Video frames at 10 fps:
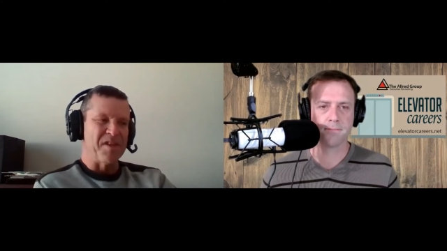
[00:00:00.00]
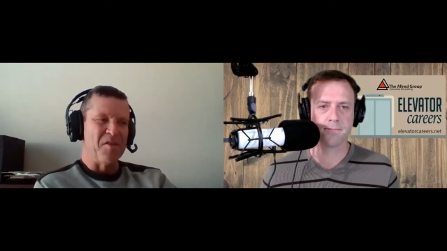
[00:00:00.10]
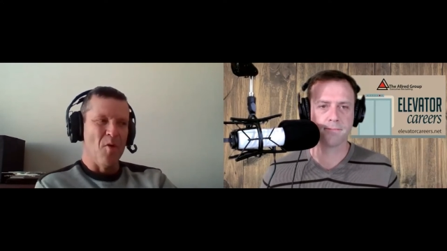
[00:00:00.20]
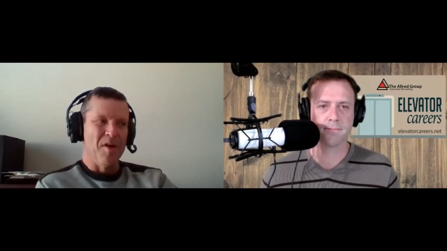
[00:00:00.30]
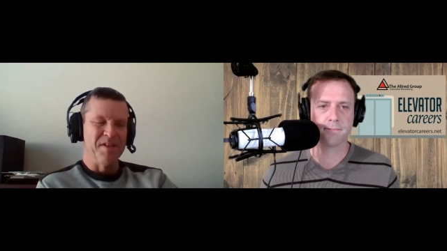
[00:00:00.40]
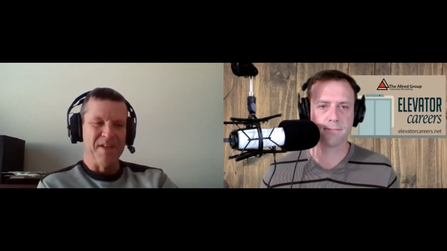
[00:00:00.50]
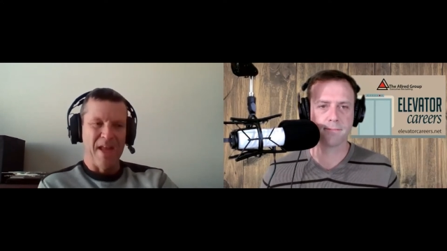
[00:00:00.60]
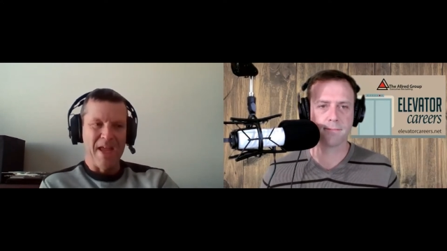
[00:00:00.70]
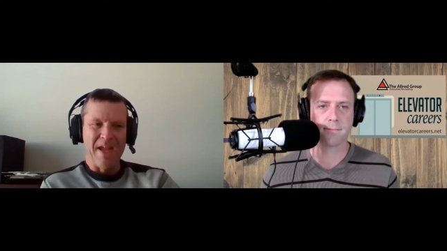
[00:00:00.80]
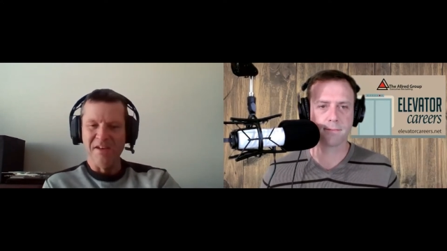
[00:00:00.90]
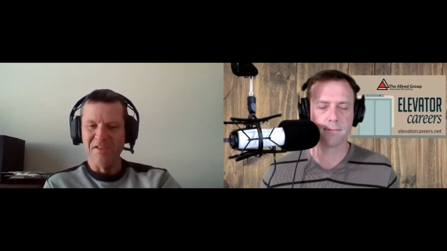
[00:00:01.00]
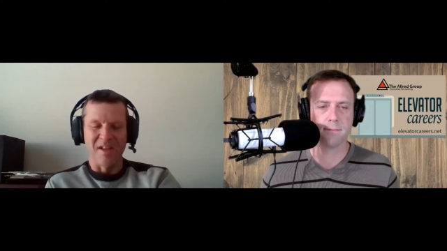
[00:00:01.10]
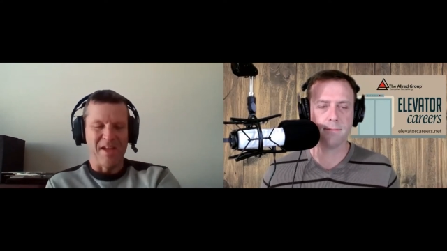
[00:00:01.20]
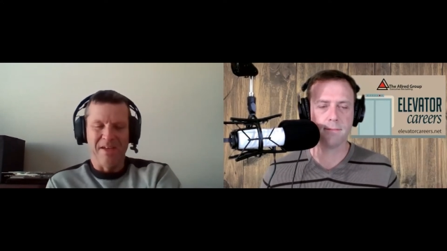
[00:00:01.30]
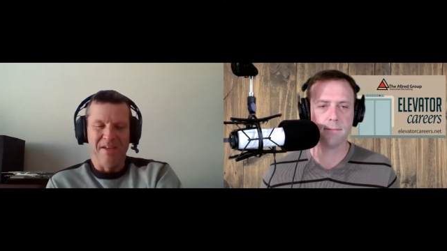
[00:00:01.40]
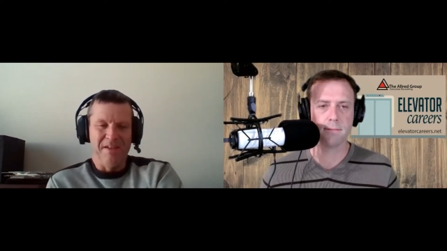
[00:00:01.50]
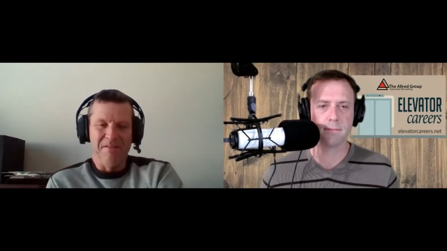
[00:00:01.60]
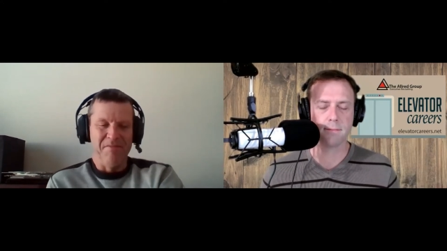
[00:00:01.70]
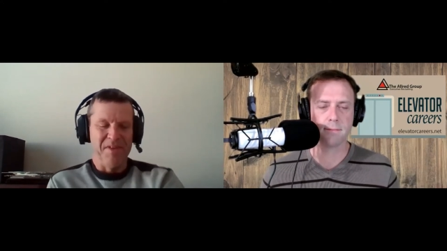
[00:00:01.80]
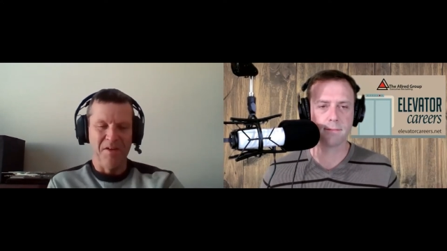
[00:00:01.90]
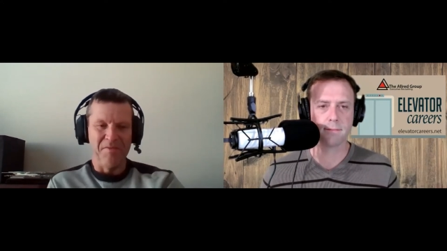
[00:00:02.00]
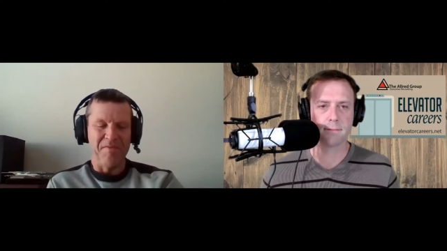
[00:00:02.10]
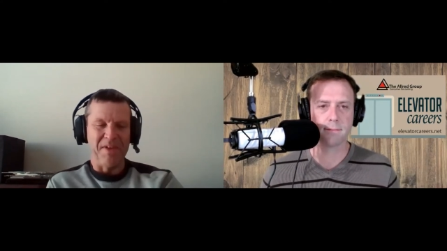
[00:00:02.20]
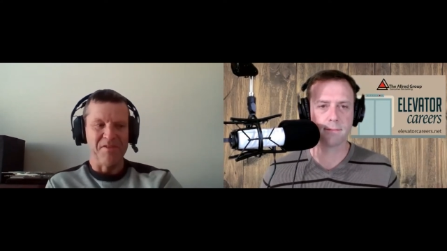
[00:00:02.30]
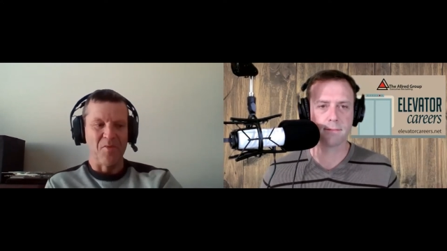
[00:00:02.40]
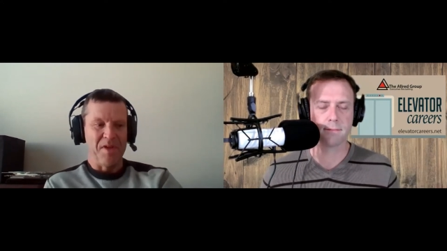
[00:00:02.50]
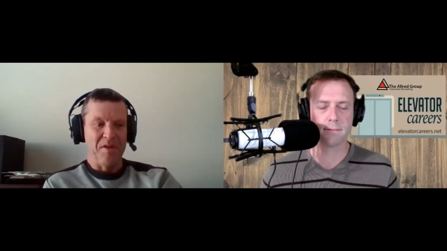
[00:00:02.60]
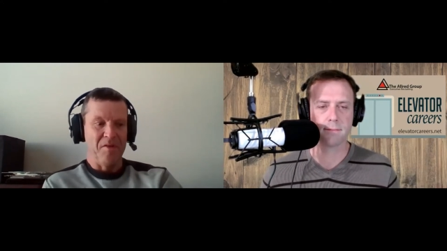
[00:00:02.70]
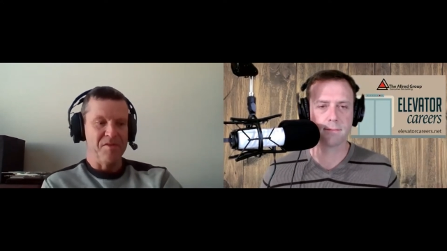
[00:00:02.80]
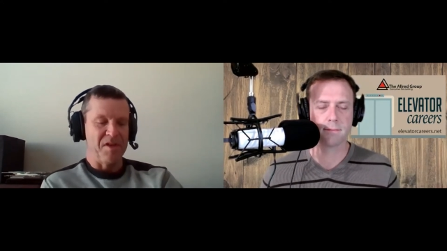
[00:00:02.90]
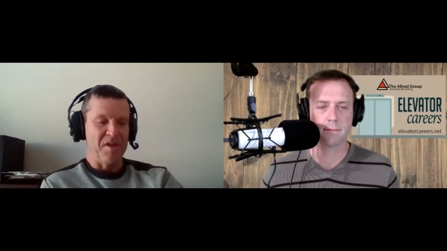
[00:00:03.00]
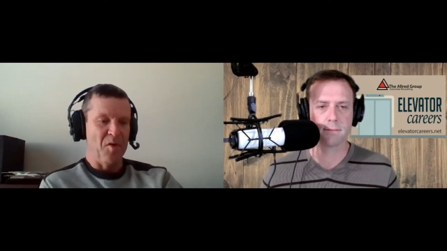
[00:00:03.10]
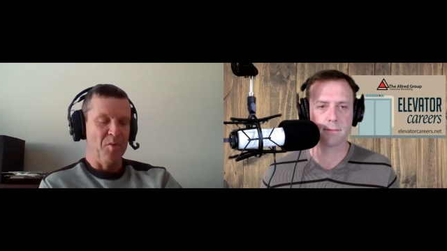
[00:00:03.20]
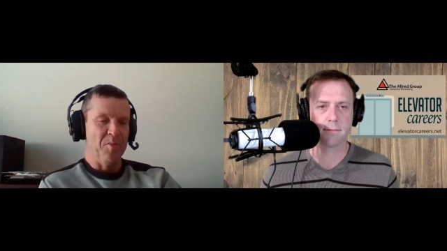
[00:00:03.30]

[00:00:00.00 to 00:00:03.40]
Speaker 1: it go on today, just like it did, you know, 15, 20 years ago.